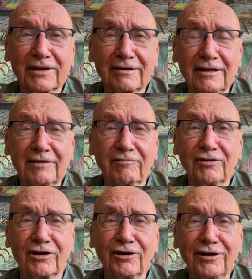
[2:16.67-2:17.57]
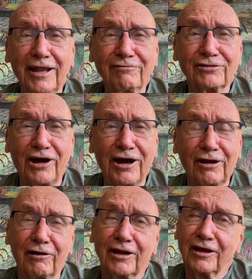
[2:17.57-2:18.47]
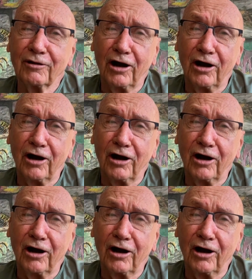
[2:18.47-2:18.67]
living the good lifestyle or anything,